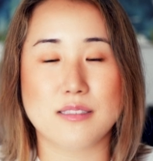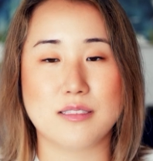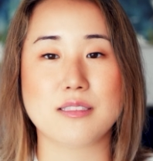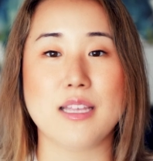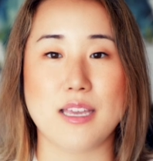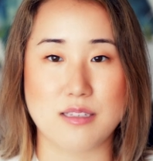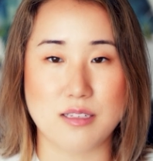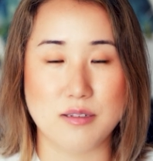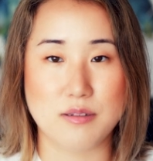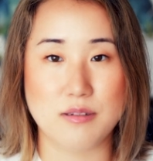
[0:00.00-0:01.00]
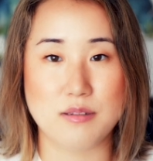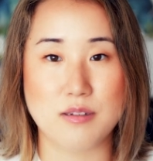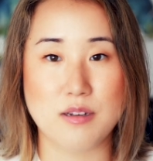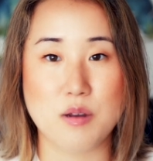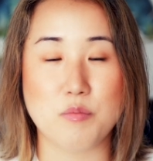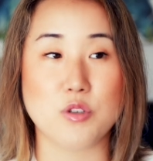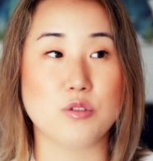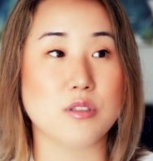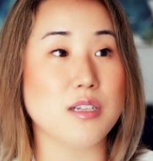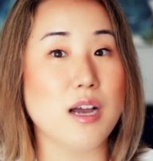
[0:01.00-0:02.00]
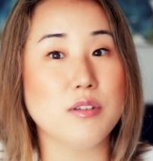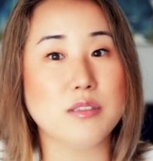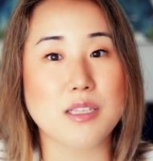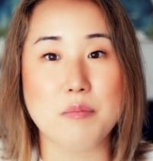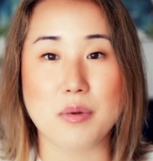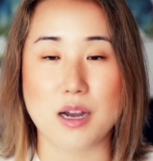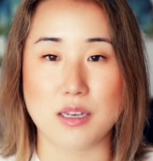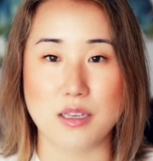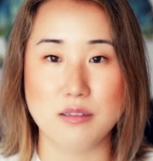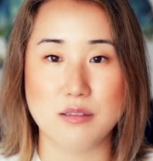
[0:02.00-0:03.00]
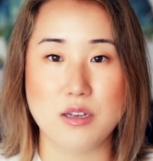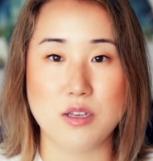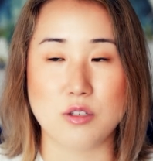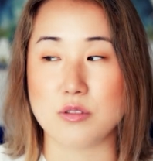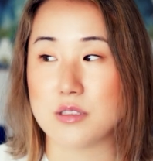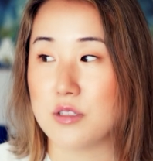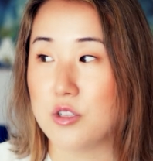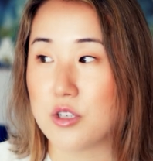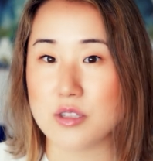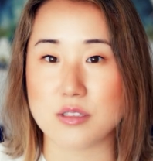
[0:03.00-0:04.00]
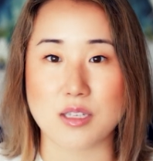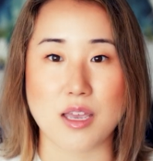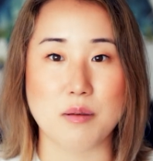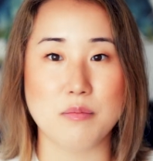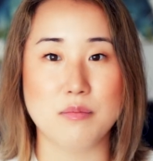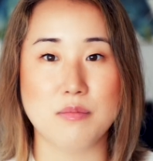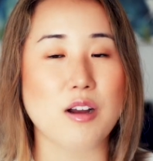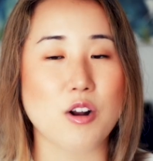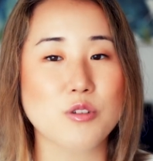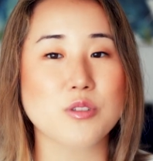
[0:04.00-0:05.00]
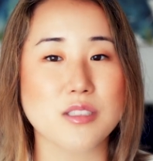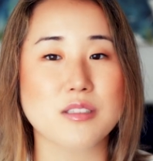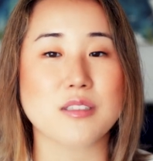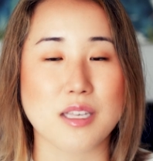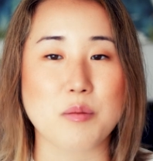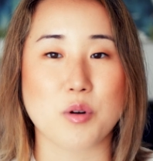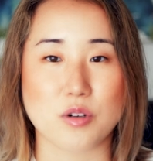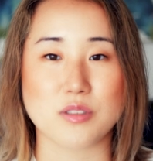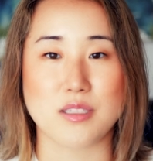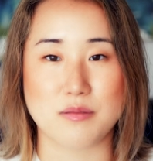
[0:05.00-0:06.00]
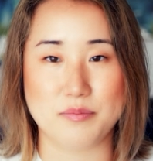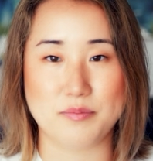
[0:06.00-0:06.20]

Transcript: slate, but you still have the same body. You still look the same. Are you still the same person?